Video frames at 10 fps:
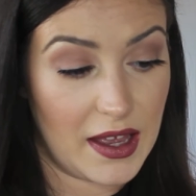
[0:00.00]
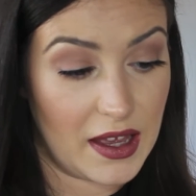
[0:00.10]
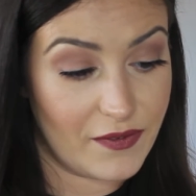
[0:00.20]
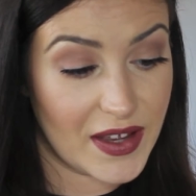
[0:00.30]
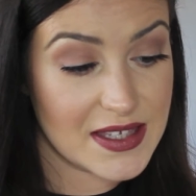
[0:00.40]

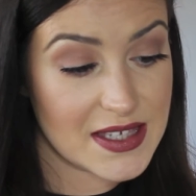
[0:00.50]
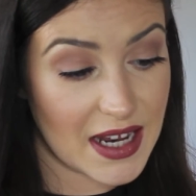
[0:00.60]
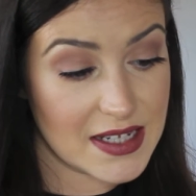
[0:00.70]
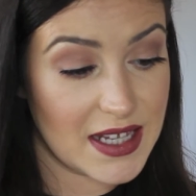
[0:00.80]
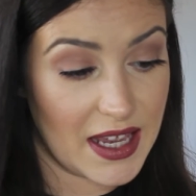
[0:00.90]
Advanced
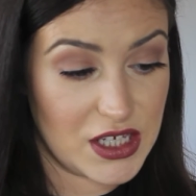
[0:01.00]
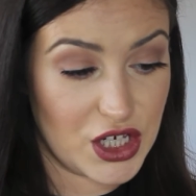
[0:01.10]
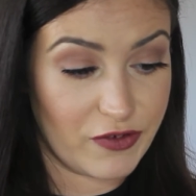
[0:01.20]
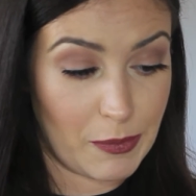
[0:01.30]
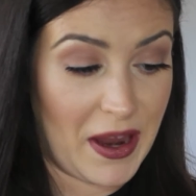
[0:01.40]

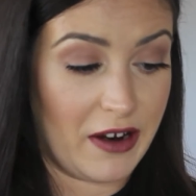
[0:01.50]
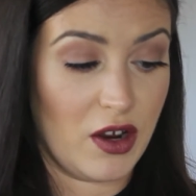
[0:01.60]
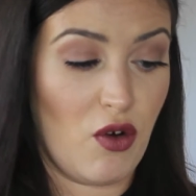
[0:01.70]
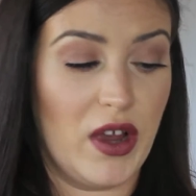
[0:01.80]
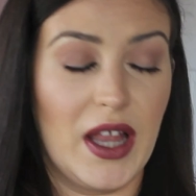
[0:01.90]
Anti-Aging
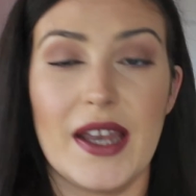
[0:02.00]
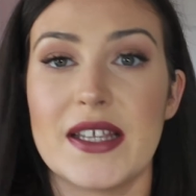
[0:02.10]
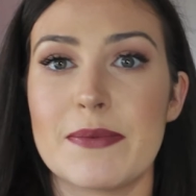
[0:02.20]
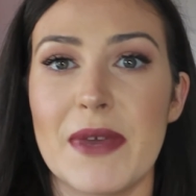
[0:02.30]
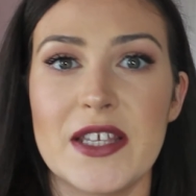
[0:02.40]
Repairing Oil, and
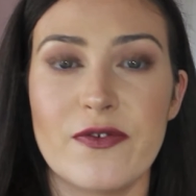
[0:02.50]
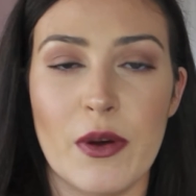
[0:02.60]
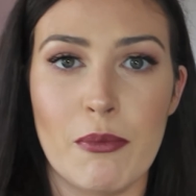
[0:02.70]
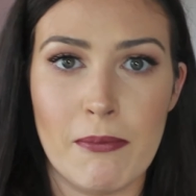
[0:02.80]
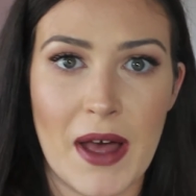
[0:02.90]
it's made
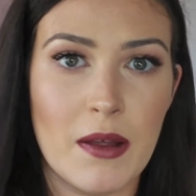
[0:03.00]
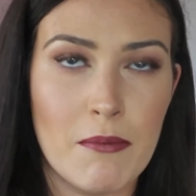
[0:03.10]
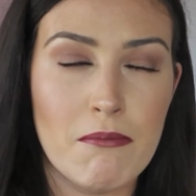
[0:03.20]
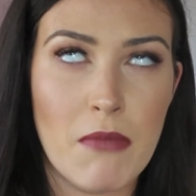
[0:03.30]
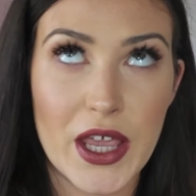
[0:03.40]
from
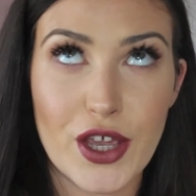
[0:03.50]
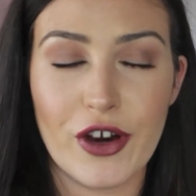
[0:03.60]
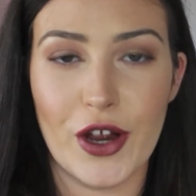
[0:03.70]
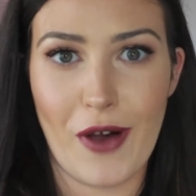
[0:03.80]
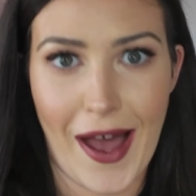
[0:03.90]

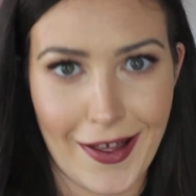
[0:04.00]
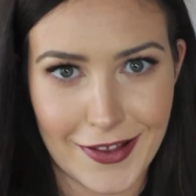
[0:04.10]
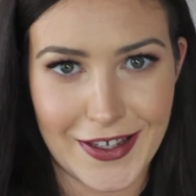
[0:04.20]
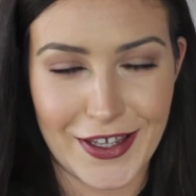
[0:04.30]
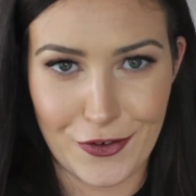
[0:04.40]
micro
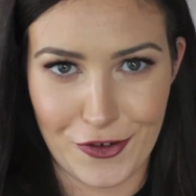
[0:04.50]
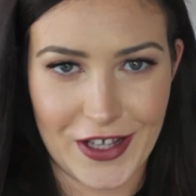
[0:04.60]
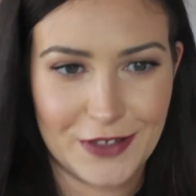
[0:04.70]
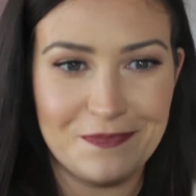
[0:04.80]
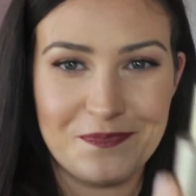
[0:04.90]
algae
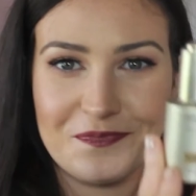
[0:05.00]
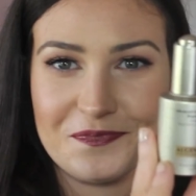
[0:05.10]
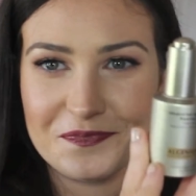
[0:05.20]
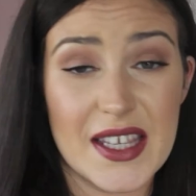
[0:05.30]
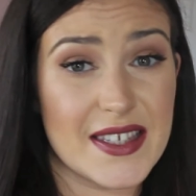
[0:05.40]
oil.
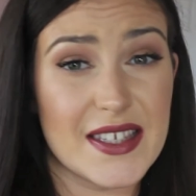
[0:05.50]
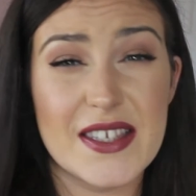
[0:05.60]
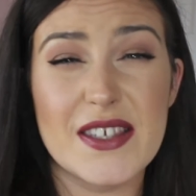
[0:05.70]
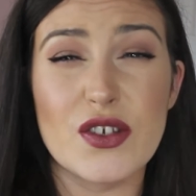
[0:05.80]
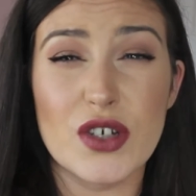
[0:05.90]
This is
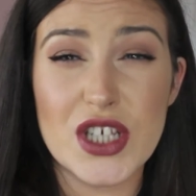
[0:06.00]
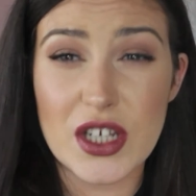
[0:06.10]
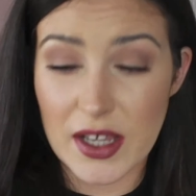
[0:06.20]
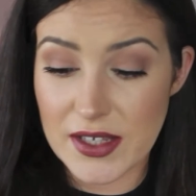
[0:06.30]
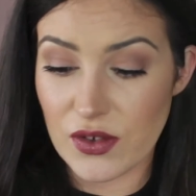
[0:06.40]
such
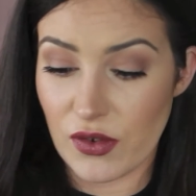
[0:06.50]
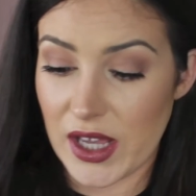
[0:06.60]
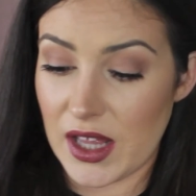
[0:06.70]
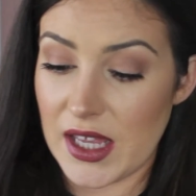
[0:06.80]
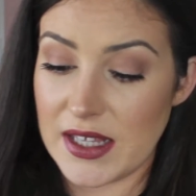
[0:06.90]
a nice
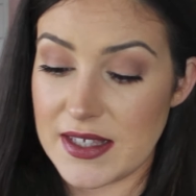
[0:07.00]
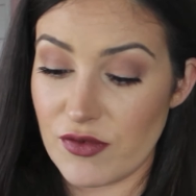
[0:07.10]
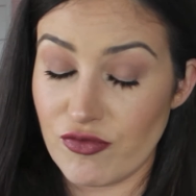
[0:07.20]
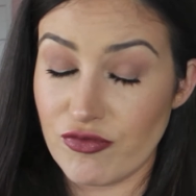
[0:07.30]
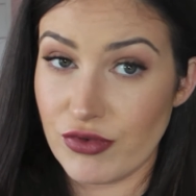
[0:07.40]
oil.
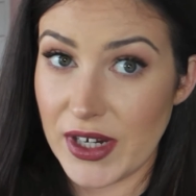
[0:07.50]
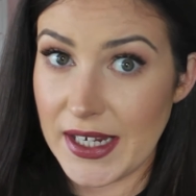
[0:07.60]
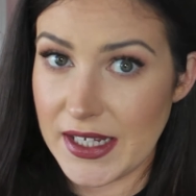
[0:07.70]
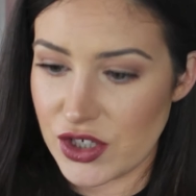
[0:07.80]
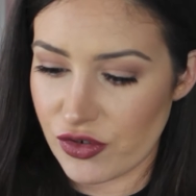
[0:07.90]
It's
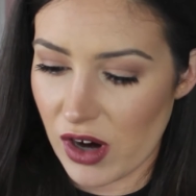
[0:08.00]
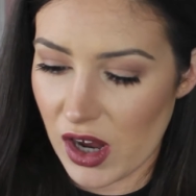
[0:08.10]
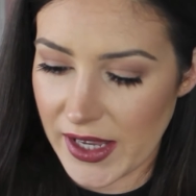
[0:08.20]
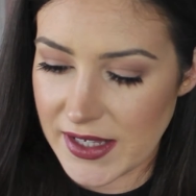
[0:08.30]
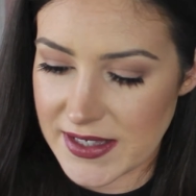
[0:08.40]
really
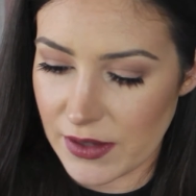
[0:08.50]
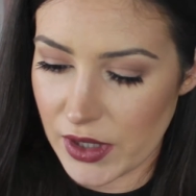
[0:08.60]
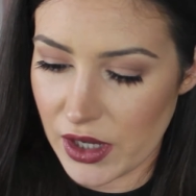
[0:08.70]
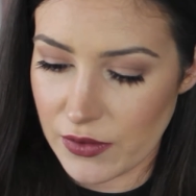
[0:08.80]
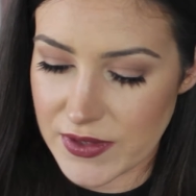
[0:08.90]
dry, so
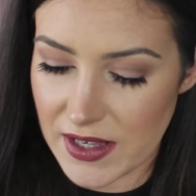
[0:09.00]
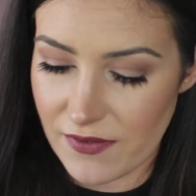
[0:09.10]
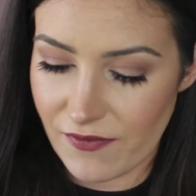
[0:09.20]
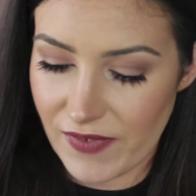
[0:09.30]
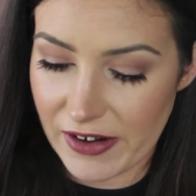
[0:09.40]
it goes
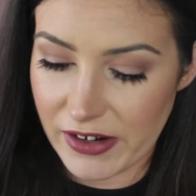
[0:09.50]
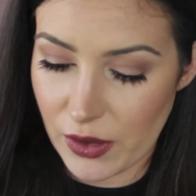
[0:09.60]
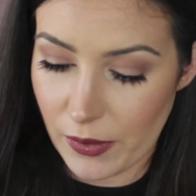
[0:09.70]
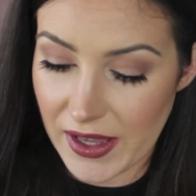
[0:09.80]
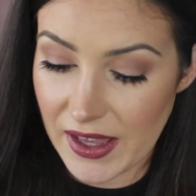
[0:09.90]
in very
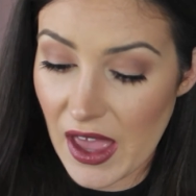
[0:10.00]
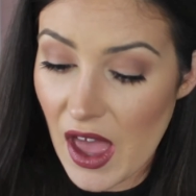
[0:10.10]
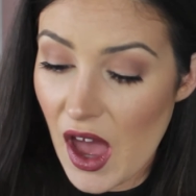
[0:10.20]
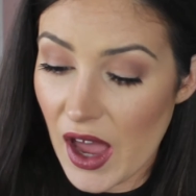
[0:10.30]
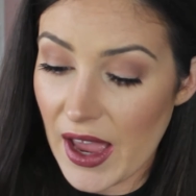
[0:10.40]
quick.
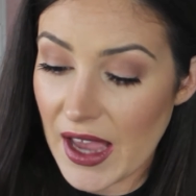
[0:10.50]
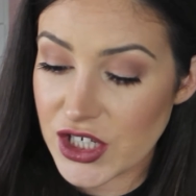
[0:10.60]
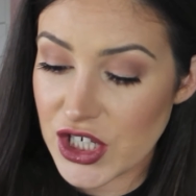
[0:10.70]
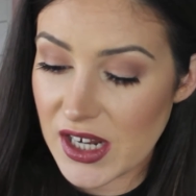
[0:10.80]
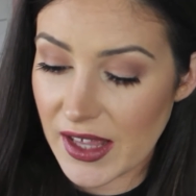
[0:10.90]
I
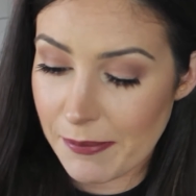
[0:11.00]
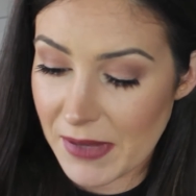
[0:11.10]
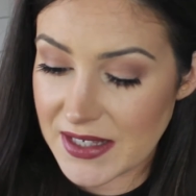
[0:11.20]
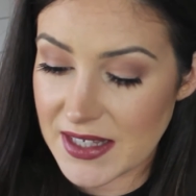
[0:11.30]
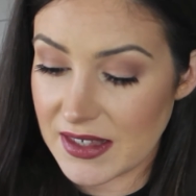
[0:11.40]
actually like
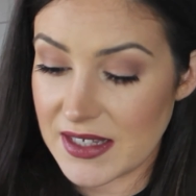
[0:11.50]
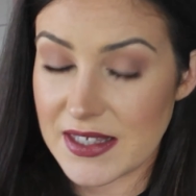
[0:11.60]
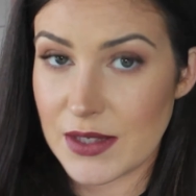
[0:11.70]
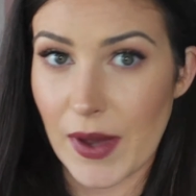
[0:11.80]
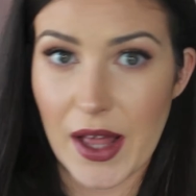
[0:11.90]
mixing
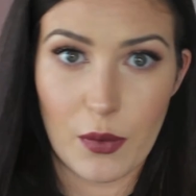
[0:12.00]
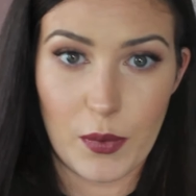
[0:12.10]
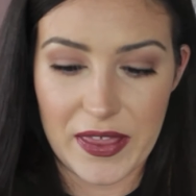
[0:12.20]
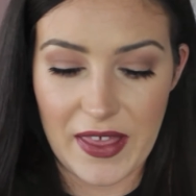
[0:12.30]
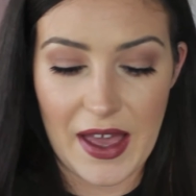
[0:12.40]
this as well
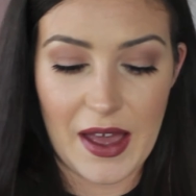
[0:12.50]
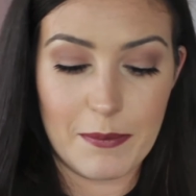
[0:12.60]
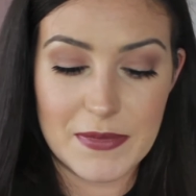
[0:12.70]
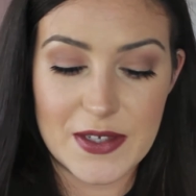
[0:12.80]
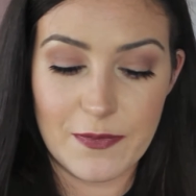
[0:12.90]
with
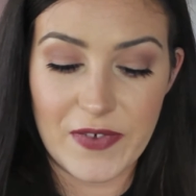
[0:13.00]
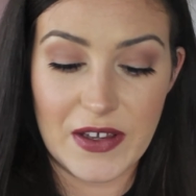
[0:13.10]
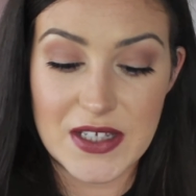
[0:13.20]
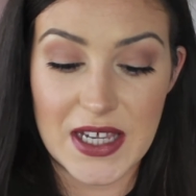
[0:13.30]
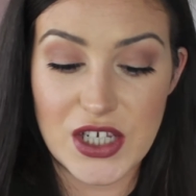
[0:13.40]
some
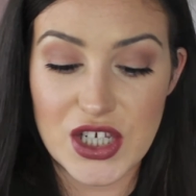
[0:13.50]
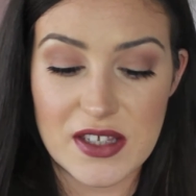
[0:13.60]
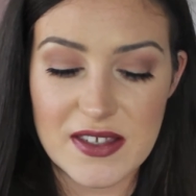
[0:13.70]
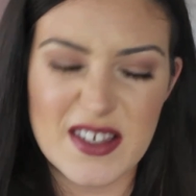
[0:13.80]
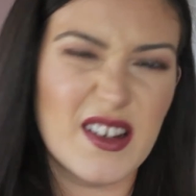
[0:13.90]

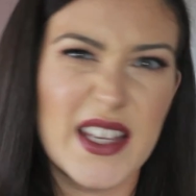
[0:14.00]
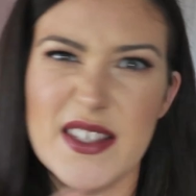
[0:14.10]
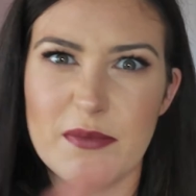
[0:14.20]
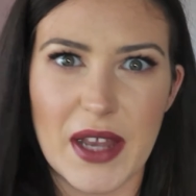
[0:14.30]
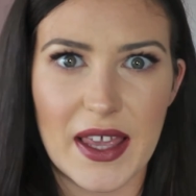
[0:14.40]
foundations, so like
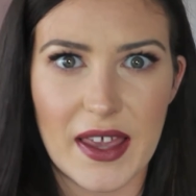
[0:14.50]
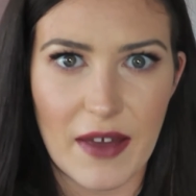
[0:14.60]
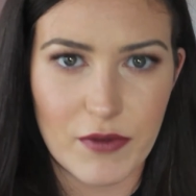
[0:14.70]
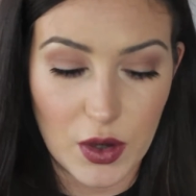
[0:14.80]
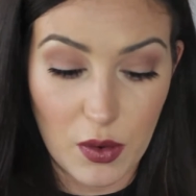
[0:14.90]
something like
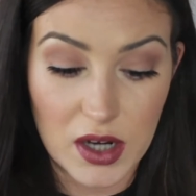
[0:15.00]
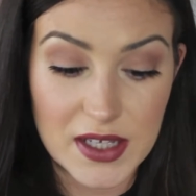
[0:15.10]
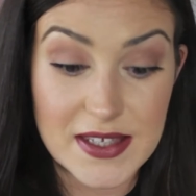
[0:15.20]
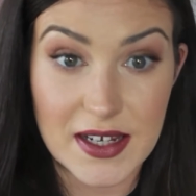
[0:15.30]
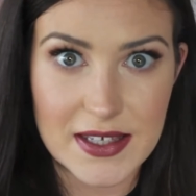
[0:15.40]
Kevin Aquan,
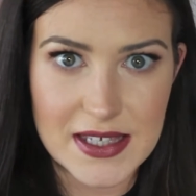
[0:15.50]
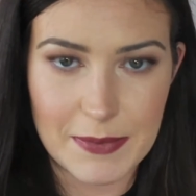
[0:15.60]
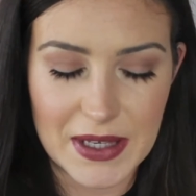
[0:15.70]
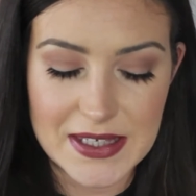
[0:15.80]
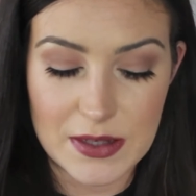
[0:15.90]
it's nice
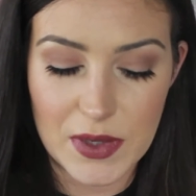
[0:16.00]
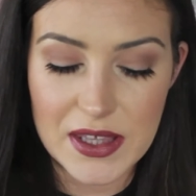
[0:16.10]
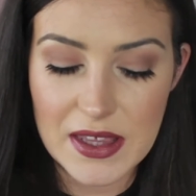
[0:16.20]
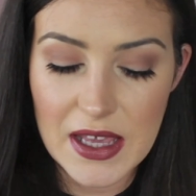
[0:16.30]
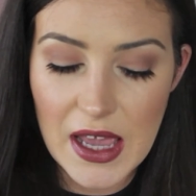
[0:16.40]
to mix in
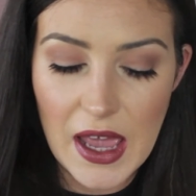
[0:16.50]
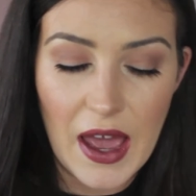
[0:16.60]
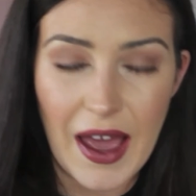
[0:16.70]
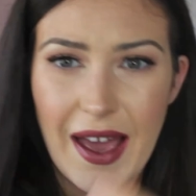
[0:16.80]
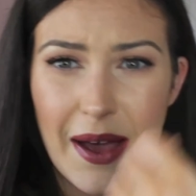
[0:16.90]
with.
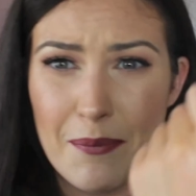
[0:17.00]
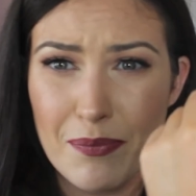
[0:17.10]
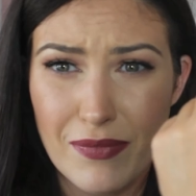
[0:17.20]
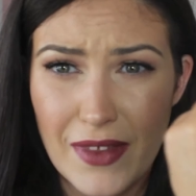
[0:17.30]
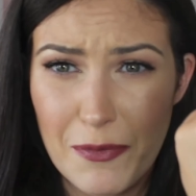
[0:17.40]
I
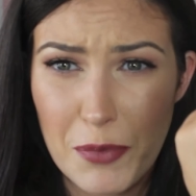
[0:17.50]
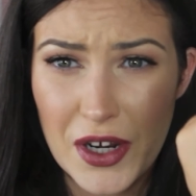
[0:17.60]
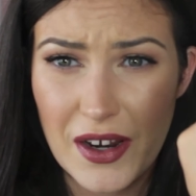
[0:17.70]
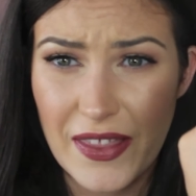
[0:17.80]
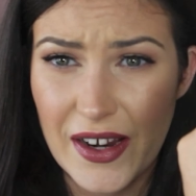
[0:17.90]

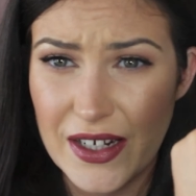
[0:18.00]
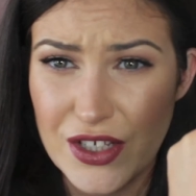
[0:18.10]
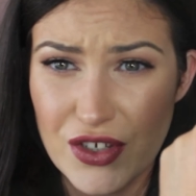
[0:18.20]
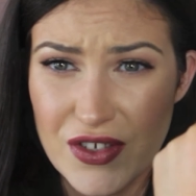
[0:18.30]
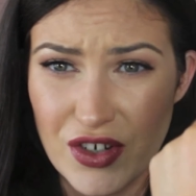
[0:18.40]
put it on there and
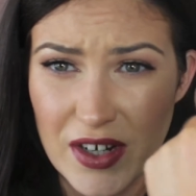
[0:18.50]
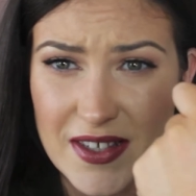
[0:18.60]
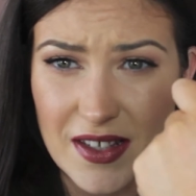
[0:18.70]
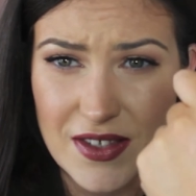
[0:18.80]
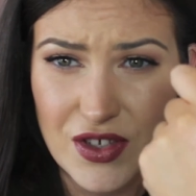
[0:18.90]
it just
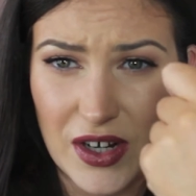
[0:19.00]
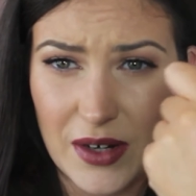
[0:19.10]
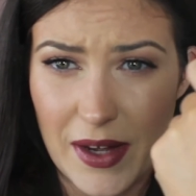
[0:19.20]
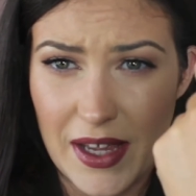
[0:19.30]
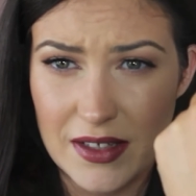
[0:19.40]
dries on
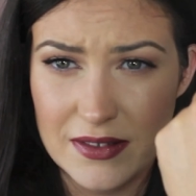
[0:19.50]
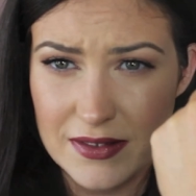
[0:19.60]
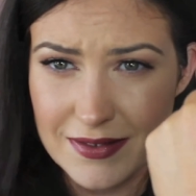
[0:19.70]
straight away.